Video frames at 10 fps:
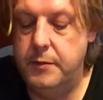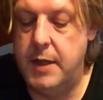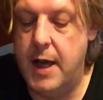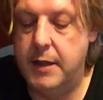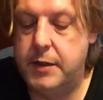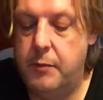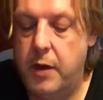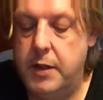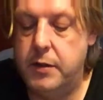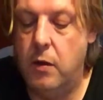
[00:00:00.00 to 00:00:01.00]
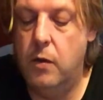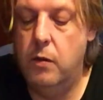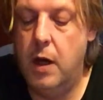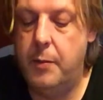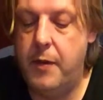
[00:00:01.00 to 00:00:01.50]
Yeah, someone is
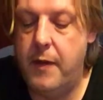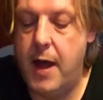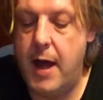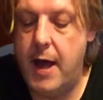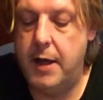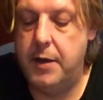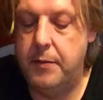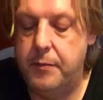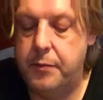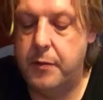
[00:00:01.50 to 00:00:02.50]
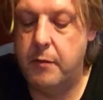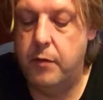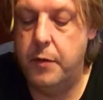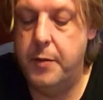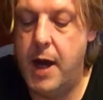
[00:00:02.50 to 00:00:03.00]
all up in their head,
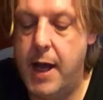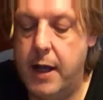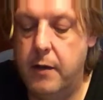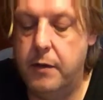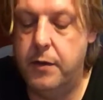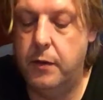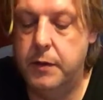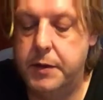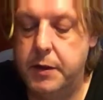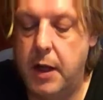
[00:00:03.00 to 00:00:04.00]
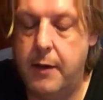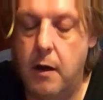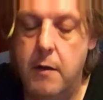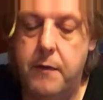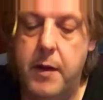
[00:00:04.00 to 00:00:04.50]
ruminating on thoughts and going
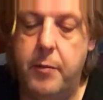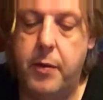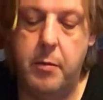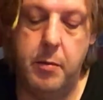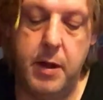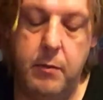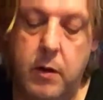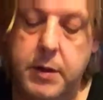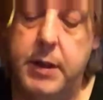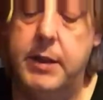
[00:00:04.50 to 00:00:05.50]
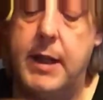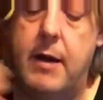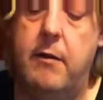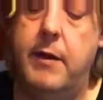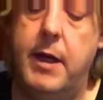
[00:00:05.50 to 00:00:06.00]
over it and probably watching
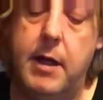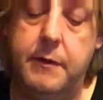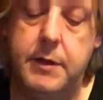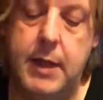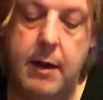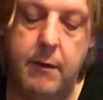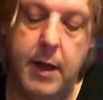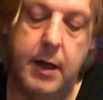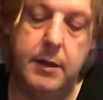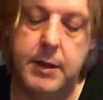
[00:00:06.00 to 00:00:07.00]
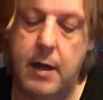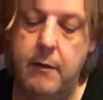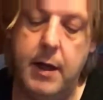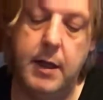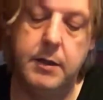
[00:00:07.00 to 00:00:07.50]
tarot reading after tarot reading
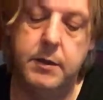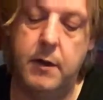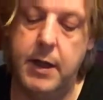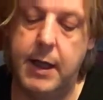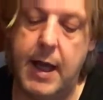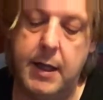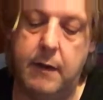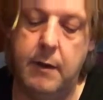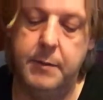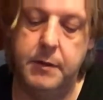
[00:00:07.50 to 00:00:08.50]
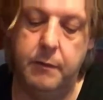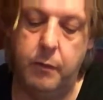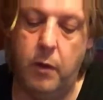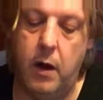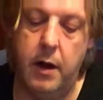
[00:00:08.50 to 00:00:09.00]
and trying to get to grips of
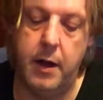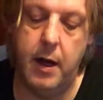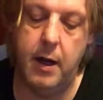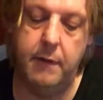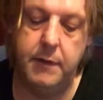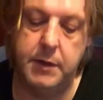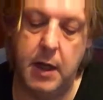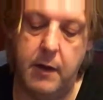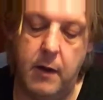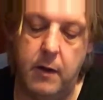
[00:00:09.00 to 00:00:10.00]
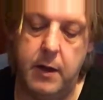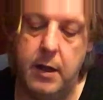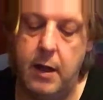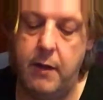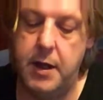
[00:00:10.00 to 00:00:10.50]
what on earth is going on in
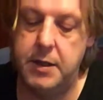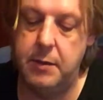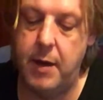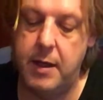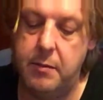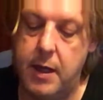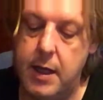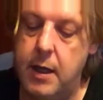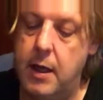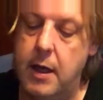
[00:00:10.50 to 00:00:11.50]
their energy maybe.